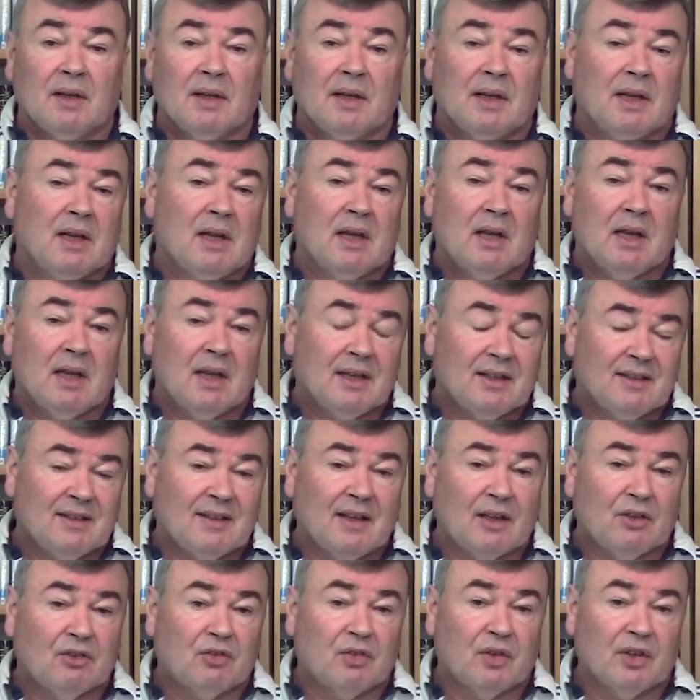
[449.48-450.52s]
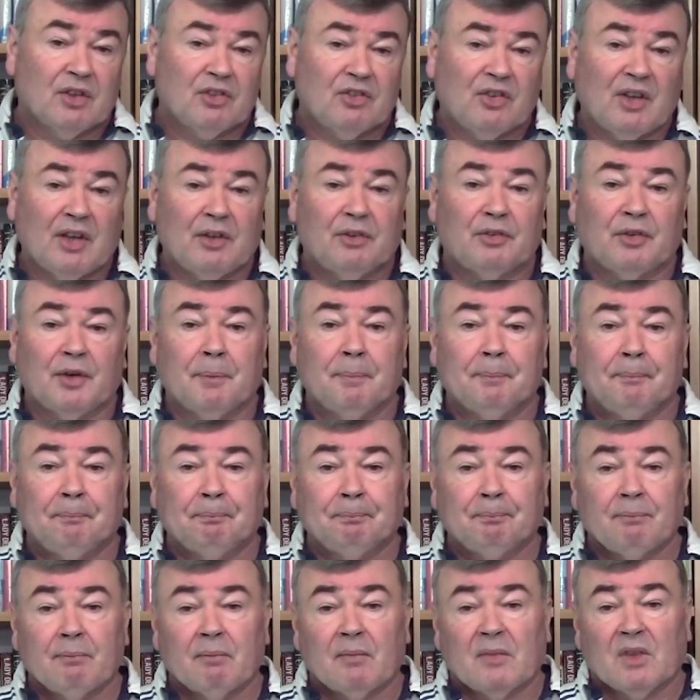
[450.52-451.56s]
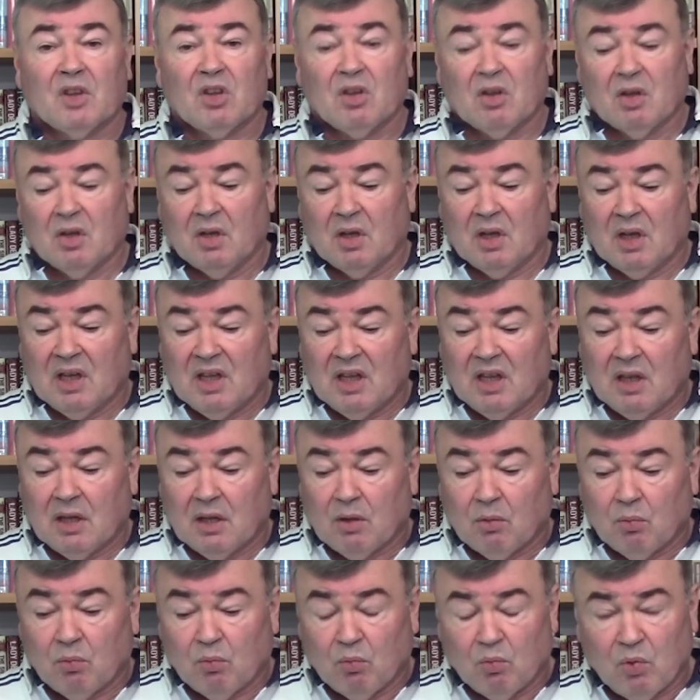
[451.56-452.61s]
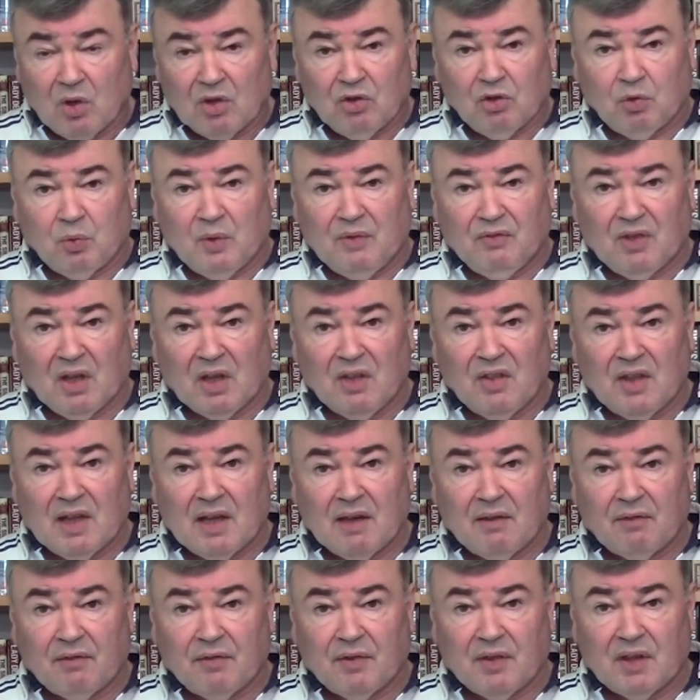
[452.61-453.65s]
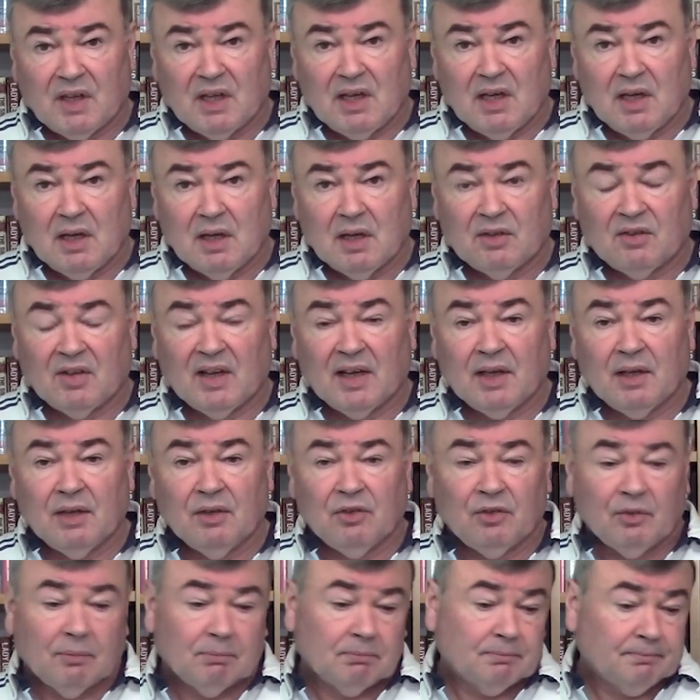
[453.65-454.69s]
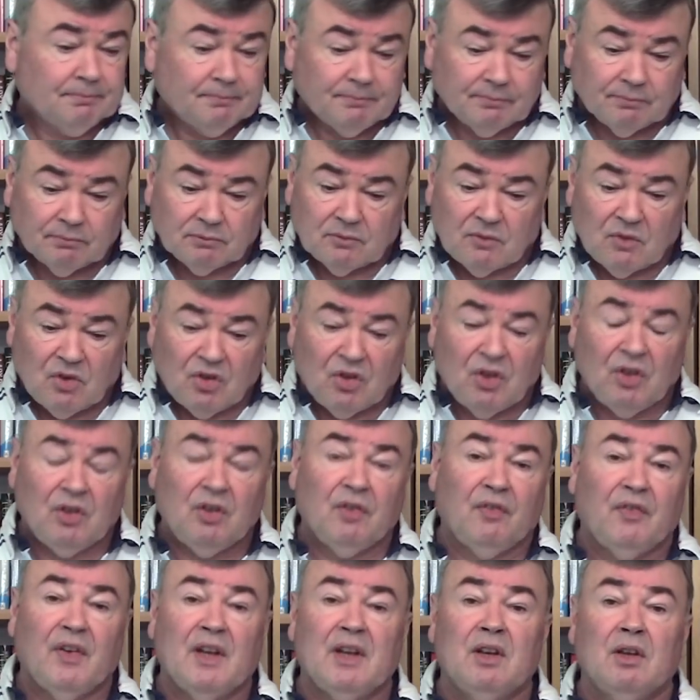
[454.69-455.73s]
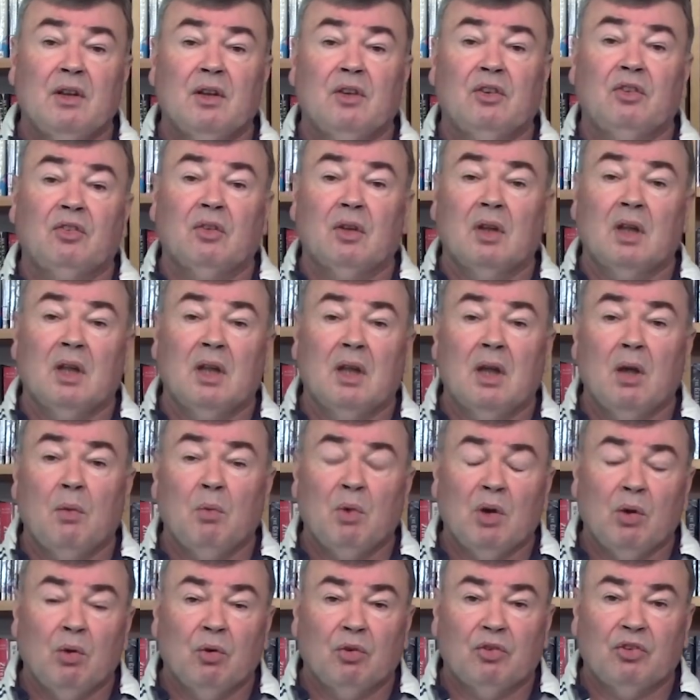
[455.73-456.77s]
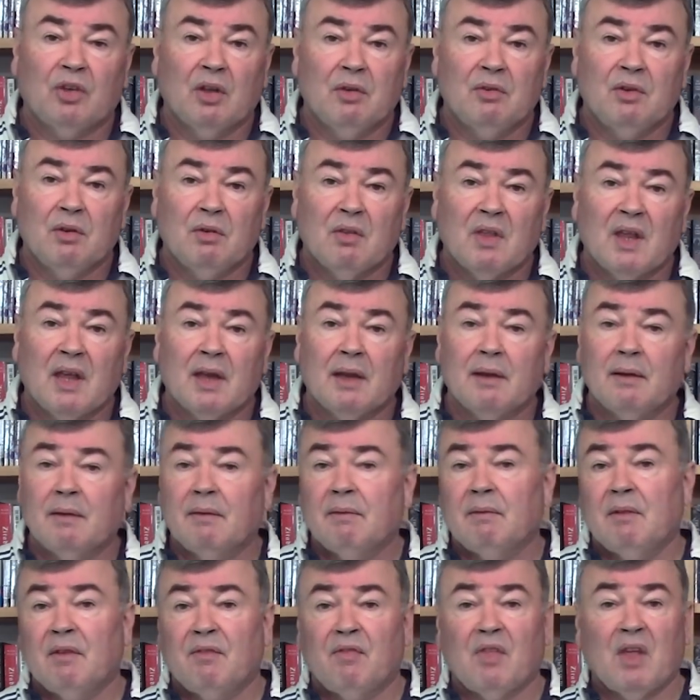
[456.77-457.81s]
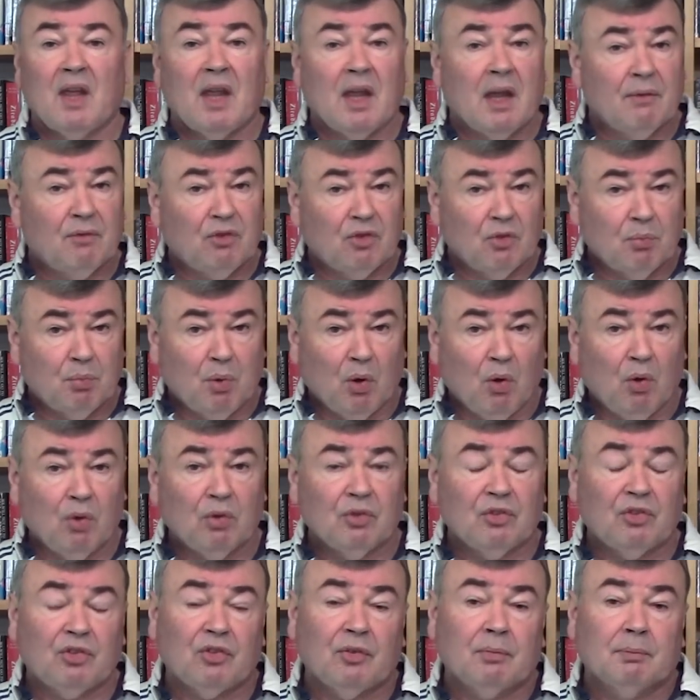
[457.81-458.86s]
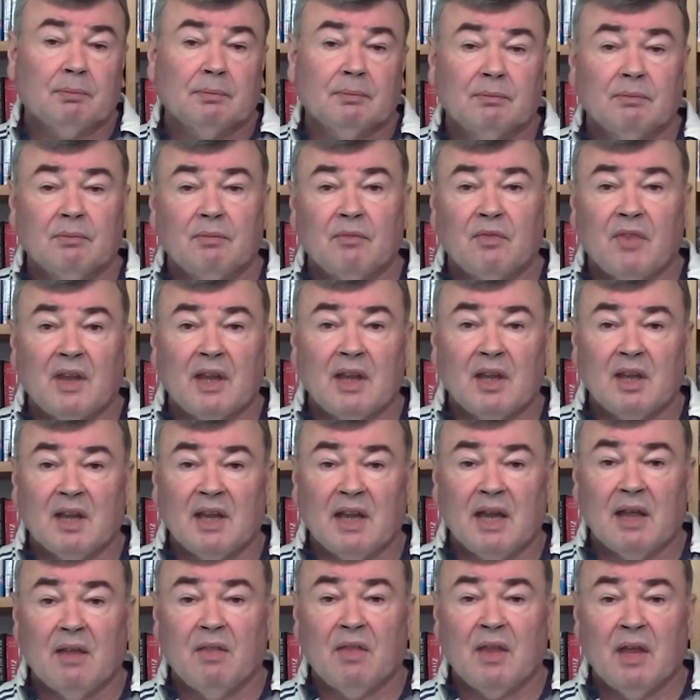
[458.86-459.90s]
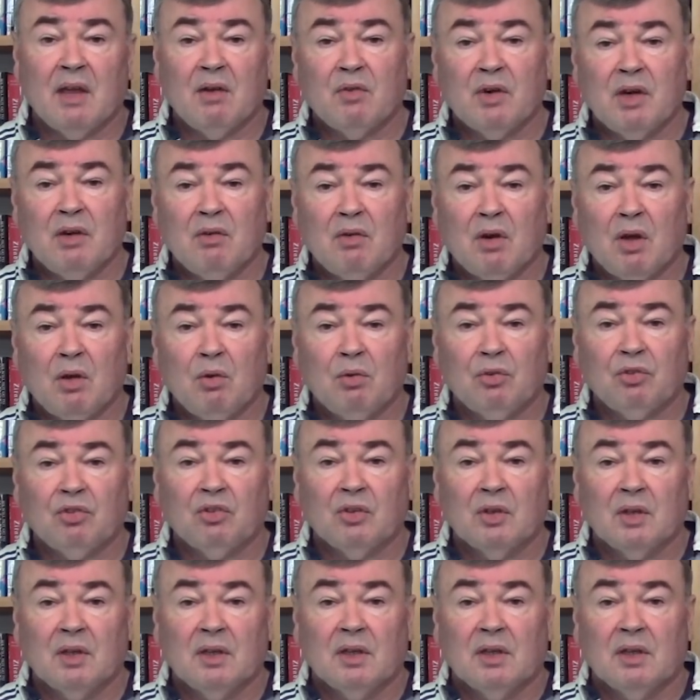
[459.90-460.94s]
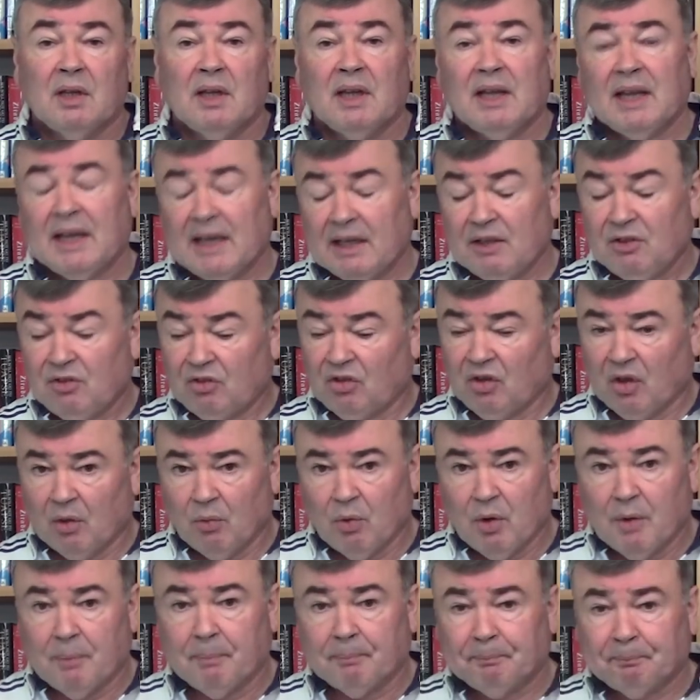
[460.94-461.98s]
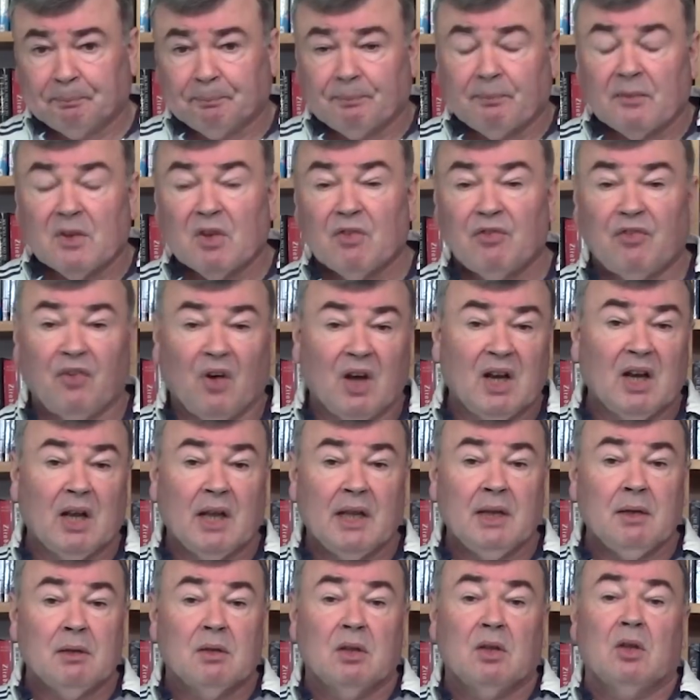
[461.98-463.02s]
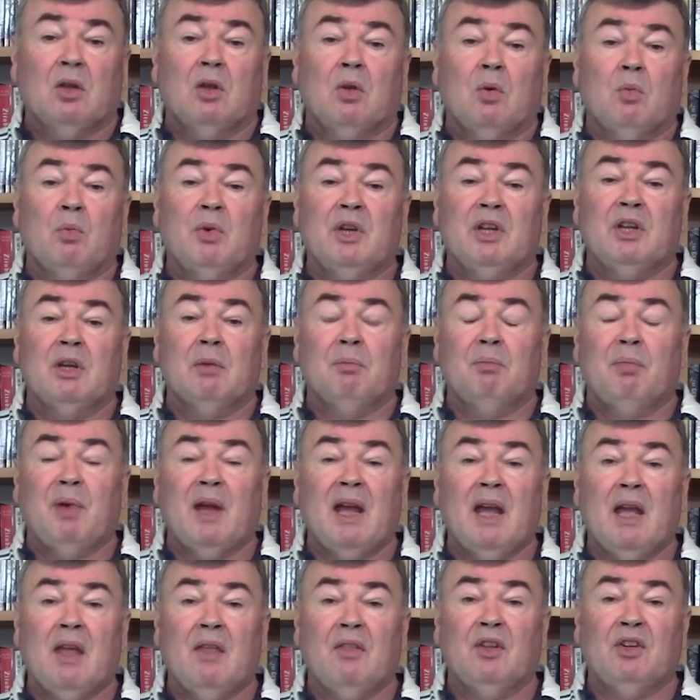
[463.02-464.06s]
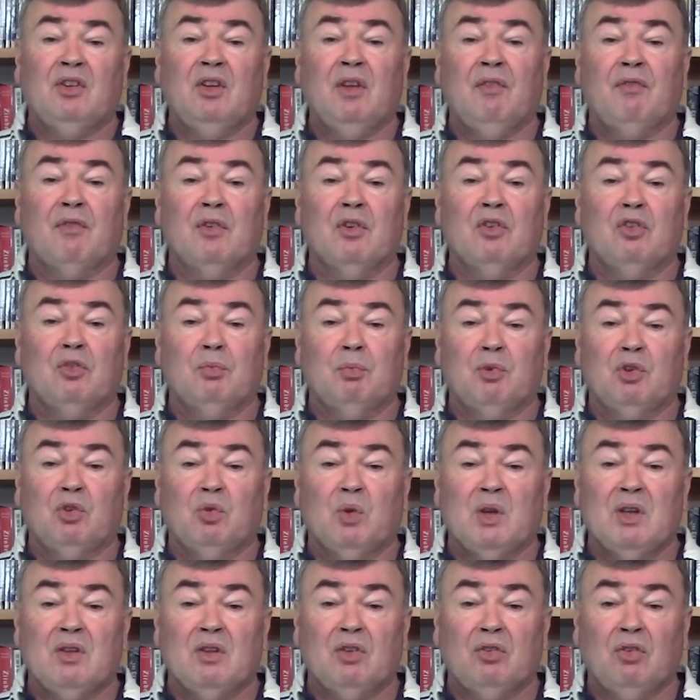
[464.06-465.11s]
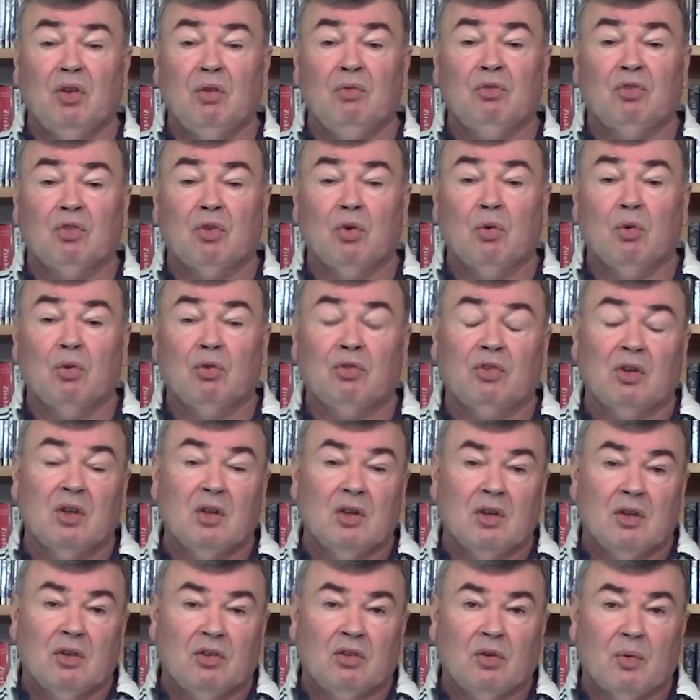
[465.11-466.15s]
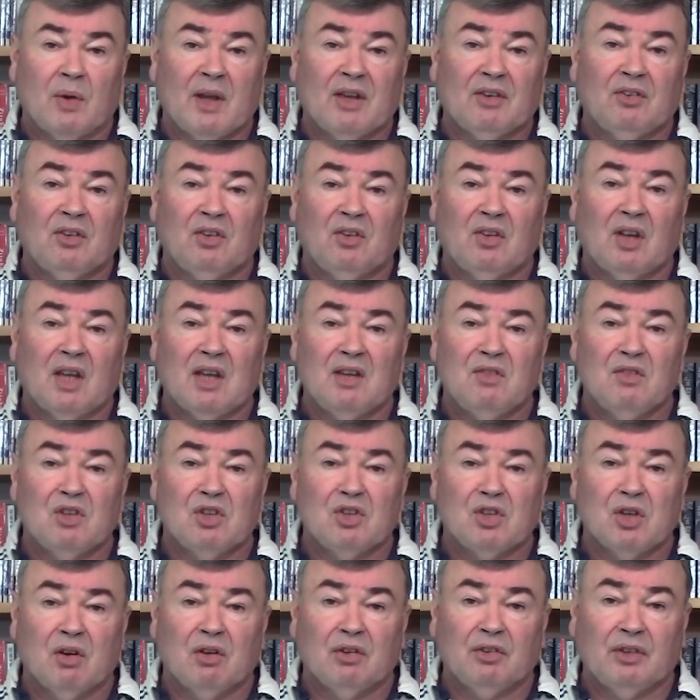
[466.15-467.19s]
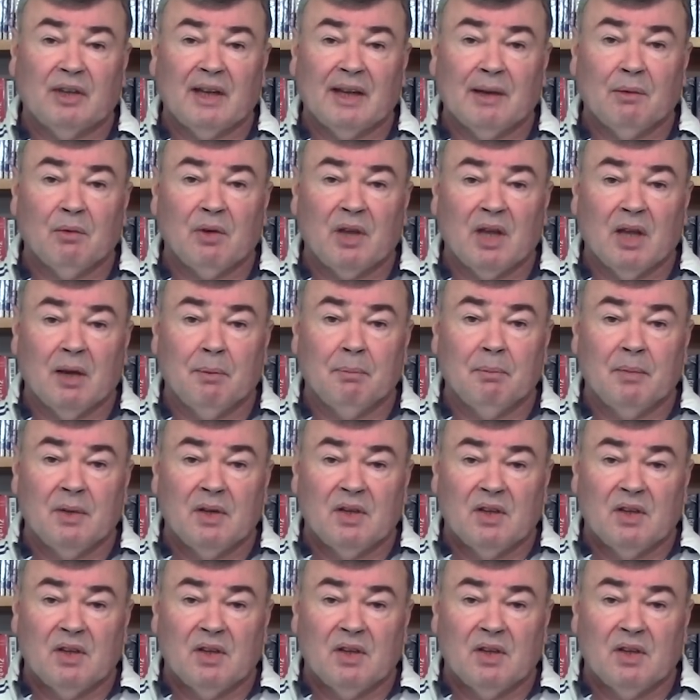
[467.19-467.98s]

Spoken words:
etc, etc. Once we've done that for the attackers, the defenders will also do that. If they have supports, they can get their re-rolls, and so on. Finally, we compare the difference between the 2 scores to ascertain the charge outcome.